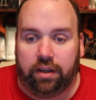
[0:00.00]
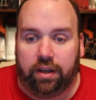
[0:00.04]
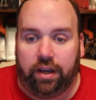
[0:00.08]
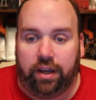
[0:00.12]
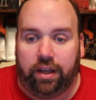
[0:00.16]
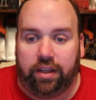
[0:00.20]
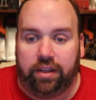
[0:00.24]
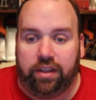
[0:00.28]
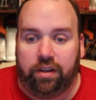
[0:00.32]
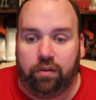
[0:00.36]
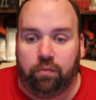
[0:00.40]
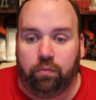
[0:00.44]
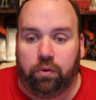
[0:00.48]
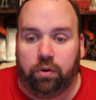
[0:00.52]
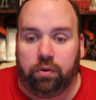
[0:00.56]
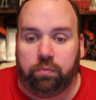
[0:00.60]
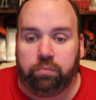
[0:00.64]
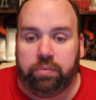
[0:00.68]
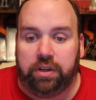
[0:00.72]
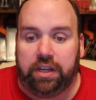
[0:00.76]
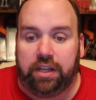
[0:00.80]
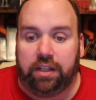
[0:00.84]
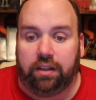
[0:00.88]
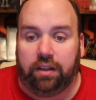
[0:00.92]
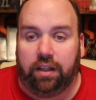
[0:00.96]
And then we'll
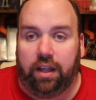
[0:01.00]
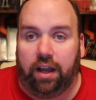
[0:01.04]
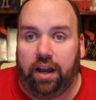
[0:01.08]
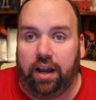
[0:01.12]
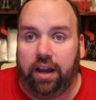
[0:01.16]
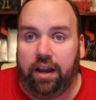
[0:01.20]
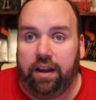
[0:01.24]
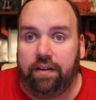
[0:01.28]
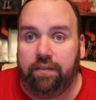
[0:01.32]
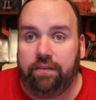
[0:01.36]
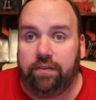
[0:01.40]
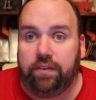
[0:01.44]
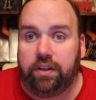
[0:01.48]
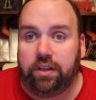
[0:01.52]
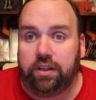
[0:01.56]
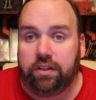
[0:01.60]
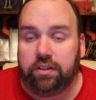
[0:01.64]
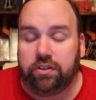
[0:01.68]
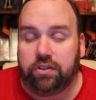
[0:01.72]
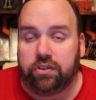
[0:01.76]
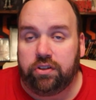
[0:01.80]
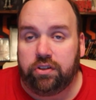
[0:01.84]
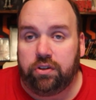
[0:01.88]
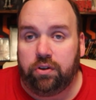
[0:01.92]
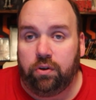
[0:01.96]
be live
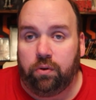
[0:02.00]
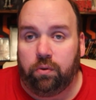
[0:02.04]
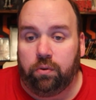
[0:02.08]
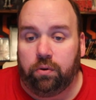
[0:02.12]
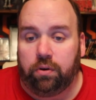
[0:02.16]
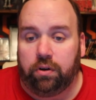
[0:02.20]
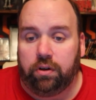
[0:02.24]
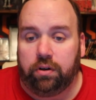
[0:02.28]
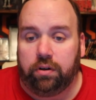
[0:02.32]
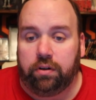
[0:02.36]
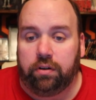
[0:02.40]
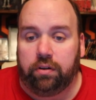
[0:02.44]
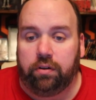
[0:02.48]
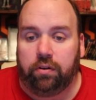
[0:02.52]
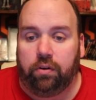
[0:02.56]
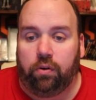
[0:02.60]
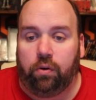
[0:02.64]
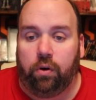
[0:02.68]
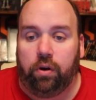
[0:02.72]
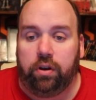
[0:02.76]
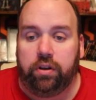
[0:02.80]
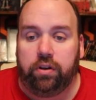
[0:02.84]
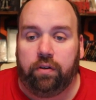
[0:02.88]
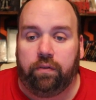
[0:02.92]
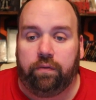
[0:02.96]
in store
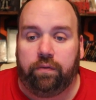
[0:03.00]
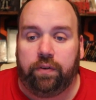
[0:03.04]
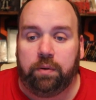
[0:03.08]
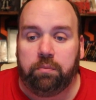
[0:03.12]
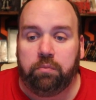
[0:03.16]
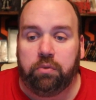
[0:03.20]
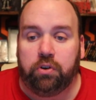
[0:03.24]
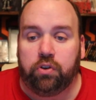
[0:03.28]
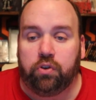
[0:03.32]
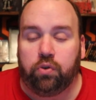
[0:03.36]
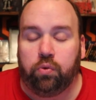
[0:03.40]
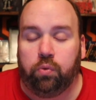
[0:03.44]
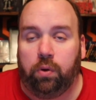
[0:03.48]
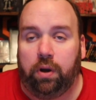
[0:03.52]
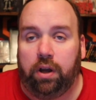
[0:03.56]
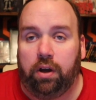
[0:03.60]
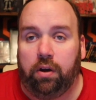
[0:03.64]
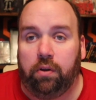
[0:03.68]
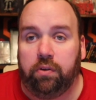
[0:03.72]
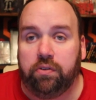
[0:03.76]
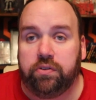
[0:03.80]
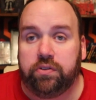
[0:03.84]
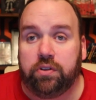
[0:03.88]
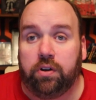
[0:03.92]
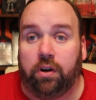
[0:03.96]
on November
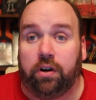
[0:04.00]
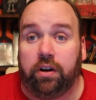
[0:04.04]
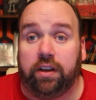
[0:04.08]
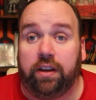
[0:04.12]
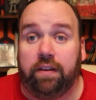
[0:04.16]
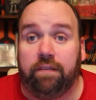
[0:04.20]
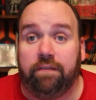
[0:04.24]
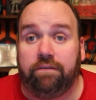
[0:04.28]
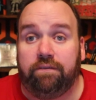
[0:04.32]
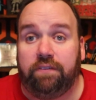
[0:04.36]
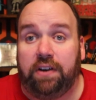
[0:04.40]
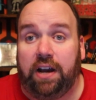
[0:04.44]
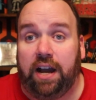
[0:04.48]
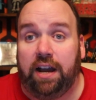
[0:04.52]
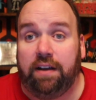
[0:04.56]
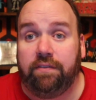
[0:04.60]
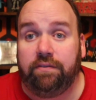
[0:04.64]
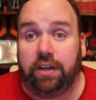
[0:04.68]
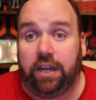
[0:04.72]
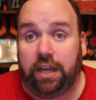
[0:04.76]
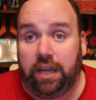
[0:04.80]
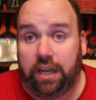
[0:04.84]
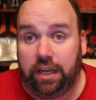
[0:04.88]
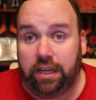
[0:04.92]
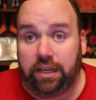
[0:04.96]
12th starting at 5
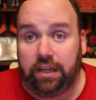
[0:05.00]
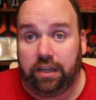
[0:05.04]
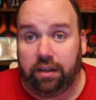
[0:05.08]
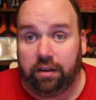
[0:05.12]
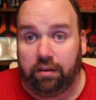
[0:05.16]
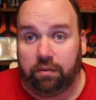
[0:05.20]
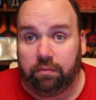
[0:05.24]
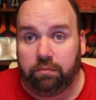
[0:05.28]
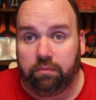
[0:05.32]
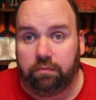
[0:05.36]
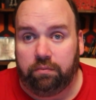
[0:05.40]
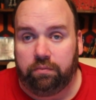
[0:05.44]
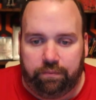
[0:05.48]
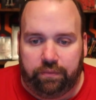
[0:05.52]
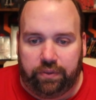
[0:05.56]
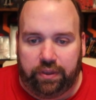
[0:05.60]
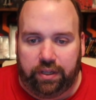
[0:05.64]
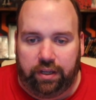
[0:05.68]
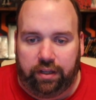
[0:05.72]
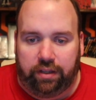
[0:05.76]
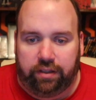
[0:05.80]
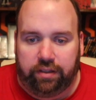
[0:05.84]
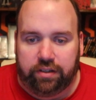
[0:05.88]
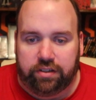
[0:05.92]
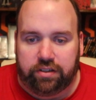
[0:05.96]
a.m.
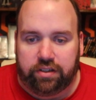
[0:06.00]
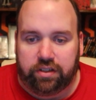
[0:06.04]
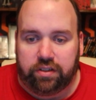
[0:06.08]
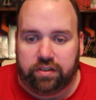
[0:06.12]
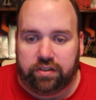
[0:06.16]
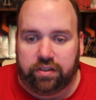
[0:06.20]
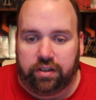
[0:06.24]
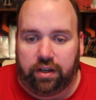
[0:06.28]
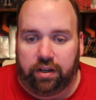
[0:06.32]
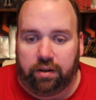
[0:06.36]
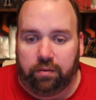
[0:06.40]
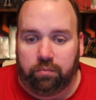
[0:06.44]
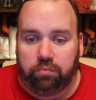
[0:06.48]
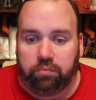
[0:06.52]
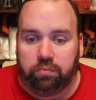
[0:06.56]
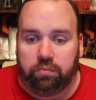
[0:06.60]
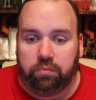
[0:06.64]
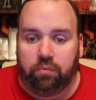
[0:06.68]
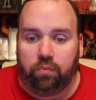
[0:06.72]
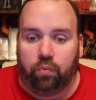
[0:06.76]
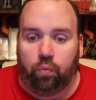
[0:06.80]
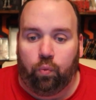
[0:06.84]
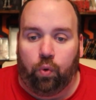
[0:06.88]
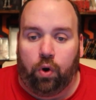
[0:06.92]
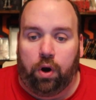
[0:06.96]
And this is
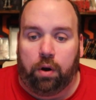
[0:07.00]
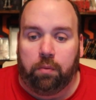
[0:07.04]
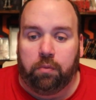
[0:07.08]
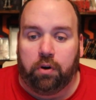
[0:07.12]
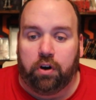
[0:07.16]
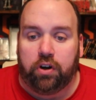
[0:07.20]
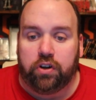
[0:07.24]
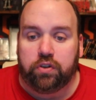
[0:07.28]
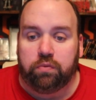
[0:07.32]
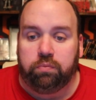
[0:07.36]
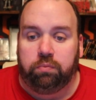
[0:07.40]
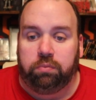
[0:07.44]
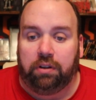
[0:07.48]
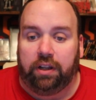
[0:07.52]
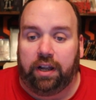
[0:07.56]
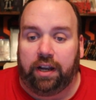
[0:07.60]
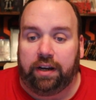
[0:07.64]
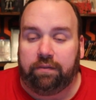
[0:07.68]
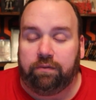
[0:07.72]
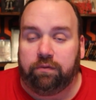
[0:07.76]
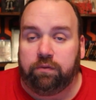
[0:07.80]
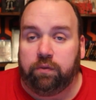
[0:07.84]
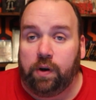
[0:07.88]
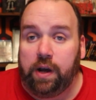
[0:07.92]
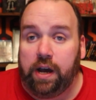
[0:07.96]
Walmart's
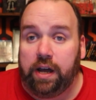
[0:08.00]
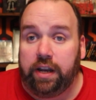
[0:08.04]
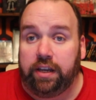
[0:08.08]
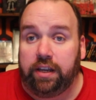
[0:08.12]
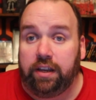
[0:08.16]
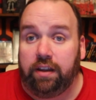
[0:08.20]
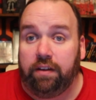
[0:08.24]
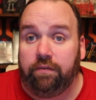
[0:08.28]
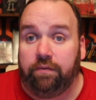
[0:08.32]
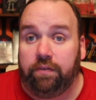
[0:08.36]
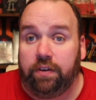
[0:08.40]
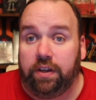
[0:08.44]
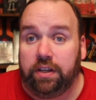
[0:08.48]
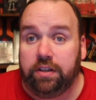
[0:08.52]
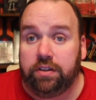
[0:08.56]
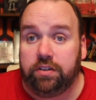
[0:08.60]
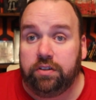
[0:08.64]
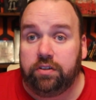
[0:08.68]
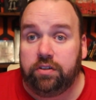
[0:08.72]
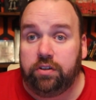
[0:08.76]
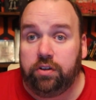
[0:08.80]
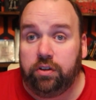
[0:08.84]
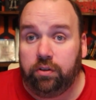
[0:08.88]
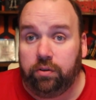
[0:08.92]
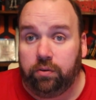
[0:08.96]
Black Friday event
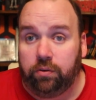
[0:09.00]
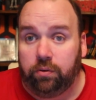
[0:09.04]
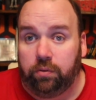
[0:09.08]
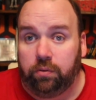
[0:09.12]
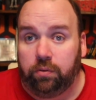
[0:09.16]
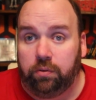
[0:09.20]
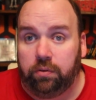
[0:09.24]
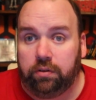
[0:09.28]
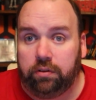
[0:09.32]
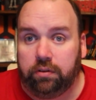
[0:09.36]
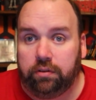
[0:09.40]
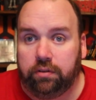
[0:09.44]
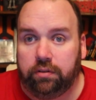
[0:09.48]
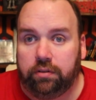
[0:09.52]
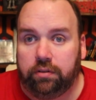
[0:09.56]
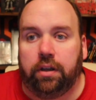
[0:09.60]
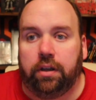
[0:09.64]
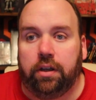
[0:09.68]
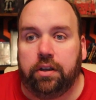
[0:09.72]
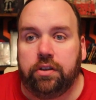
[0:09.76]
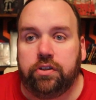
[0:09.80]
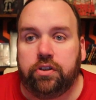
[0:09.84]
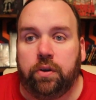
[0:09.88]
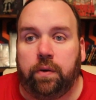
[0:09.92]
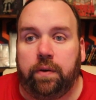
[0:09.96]
two.
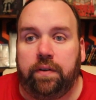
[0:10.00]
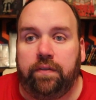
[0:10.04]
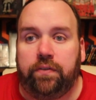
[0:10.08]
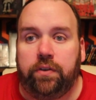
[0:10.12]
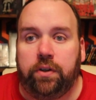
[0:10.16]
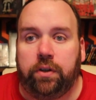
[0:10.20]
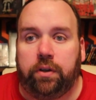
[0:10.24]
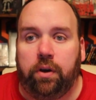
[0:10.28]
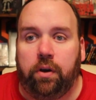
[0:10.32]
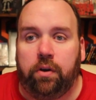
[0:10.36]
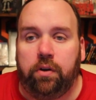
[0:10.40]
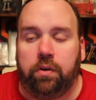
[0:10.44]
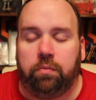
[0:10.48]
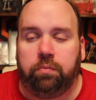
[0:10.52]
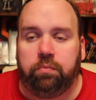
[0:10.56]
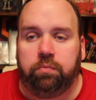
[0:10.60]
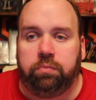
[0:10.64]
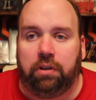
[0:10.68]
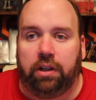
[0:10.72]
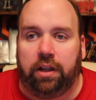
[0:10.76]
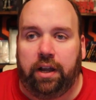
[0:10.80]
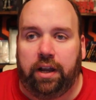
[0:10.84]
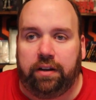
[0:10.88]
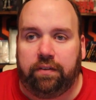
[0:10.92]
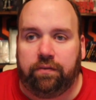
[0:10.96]
So if you go to
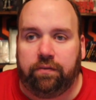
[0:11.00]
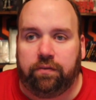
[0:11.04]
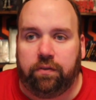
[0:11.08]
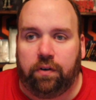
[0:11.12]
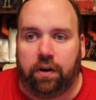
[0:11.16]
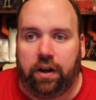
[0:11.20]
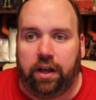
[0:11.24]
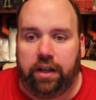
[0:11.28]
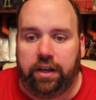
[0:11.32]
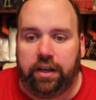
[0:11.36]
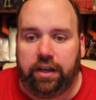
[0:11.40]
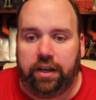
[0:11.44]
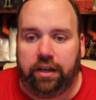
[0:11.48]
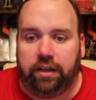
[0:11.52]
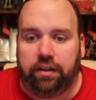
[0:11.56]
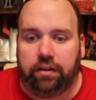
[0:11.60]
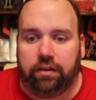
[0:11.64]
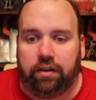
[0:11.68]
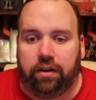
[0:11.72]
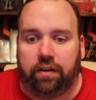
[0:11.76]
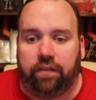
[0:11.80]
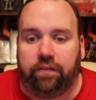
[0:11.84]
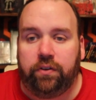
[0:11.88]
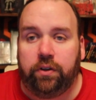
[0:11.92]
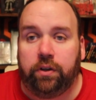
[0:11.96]
Black
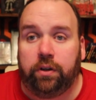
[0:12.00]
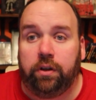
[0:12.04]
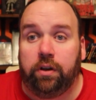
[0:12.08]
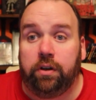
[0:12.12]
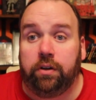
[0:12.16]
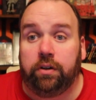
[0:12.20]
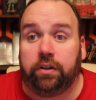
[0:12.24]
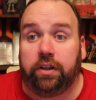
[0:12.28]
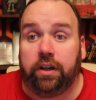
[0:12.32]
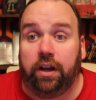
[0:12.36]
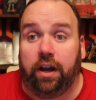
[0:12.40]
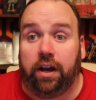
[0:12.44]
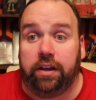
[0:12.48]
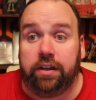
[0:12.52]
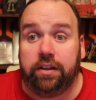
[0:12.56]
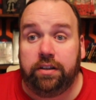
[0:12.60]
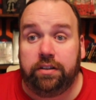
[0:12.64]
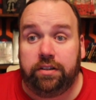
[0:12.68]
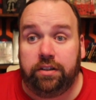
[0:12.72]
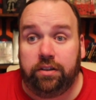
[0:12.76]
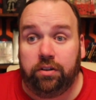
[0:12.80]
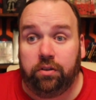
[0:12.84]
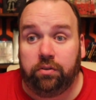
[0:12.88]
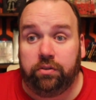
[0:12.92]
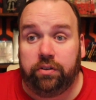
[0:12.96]
Friday, or if you go to
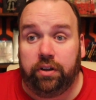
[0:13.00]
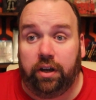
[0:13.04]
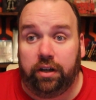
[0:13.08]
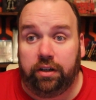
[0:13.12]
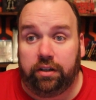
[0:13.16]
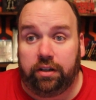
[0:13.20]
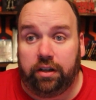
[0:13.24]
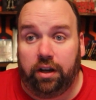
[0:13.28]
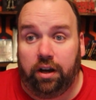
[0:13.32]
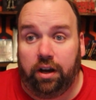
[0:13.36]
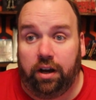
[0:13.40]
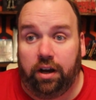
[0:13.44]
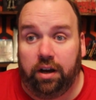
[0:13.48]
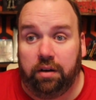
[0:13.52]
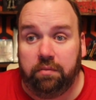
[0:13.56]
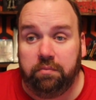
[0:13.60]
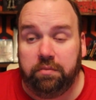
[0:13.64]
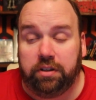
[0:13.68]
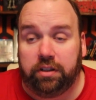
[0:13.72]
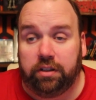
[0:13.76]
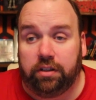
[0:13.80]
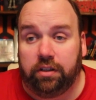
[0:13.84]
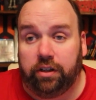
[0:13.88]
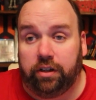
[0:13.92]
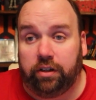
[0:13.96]

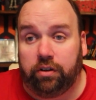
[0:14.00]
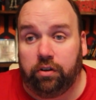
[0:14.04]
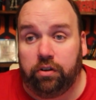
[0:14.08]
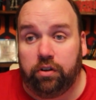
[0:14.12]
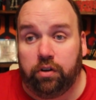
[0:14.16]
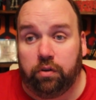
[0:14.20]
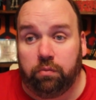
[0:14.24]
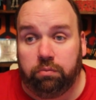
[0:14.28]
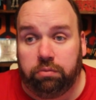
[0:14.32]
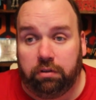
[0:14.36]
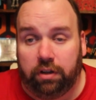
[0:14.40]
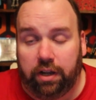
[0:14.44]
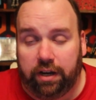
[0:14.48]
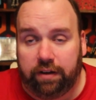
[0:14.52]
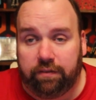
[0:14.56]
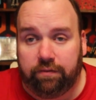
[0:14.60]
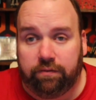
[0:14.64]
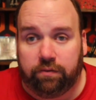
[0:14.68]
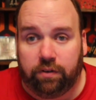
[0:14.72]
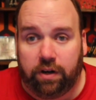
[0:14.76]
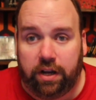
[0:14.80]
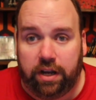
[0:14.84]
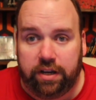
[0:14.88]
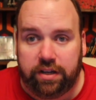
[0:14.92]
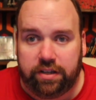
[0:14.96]
gotadeal.com and click on their Black
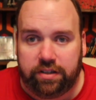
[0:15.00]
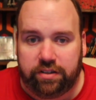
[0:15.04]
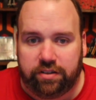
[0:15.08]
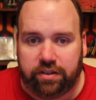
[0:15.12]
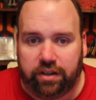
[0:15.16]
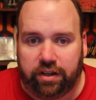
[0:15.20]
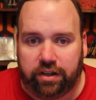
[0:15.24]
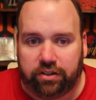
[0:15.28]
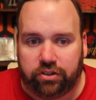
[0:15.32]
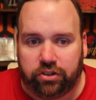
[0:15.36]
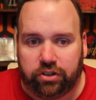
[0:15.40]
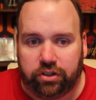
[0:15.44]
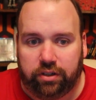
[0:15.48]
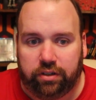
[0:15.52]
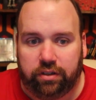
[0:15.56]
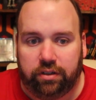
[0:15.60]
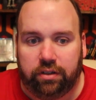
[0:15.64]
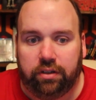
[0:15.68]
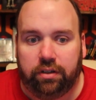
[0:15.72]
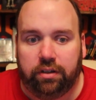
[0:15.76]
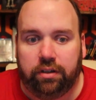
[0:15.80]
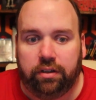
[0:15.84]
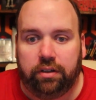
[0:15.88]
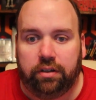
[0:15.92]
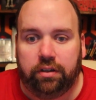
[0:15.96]
Friday section,
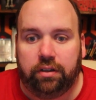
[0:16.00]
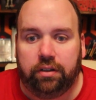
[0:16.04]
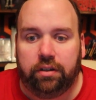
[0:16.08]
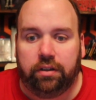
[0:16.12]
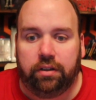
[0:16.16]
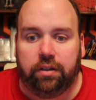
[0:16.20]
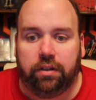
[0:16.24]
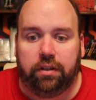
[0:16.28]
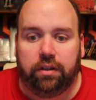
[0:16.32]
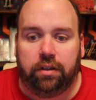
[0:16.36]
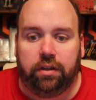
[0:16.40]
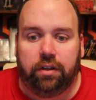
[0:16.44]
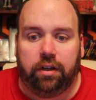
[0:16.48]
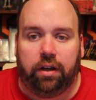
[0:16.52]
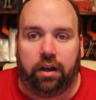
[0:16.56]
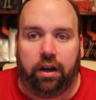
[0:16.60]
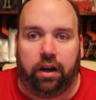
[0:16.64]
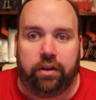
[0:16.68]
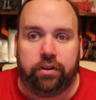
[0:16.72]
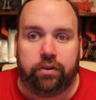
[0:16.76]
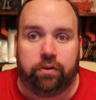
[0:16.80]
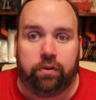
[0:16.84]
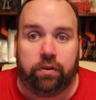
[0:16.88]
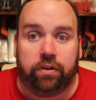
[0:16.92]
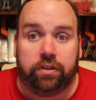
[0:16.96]

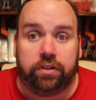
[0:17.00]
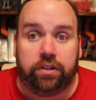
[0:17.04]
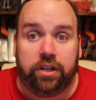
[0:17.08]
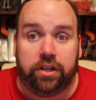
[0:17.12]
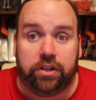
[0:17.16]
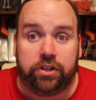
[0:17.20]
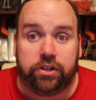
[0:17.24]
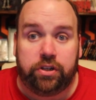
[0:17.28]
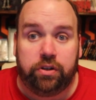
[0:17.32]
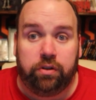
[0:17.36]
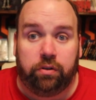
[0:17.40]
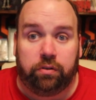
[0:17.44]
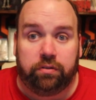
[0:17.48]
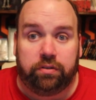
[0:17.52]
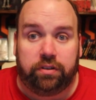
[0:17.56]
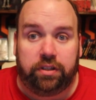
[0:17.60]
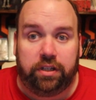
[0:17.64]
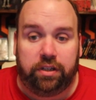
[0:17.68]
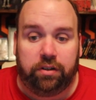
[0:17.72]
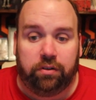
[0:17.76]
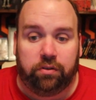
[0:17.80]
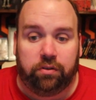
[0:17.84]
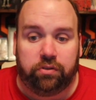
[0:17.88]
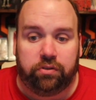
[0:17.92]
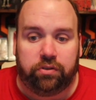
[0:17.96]
under additional
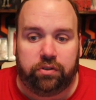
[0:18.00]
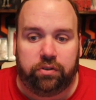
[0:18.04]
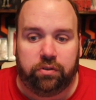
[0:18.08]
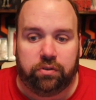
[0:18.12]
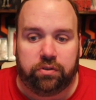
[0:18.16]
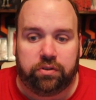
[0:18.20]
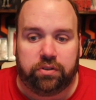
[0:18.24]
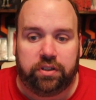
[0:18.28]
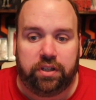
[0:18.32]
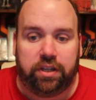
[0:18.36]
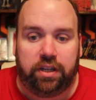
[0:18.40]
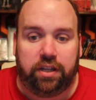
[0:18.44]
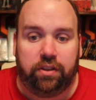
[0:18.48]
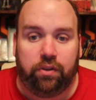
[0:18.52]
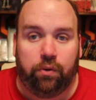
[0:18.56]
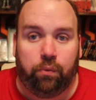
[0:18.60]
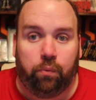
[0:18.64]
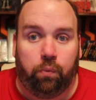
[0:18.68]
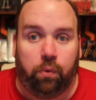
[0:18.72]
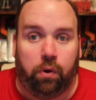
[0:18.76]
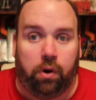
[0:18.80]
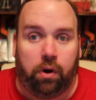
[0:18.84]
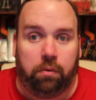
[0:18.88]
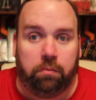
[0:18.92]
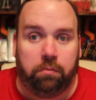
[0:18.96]
deals, you'll see the
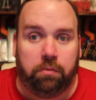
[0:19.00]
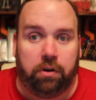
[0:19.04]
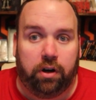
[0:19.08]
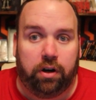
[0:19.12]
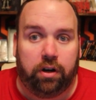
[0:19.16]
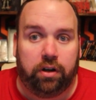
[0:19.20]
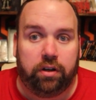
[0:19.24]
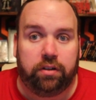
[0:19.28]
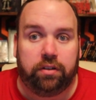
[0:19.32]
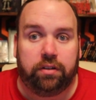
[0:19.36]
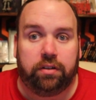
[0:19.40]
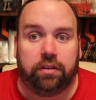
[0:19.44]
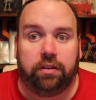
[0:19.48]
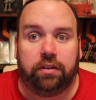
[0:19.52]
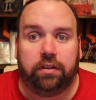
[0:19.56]
Walmart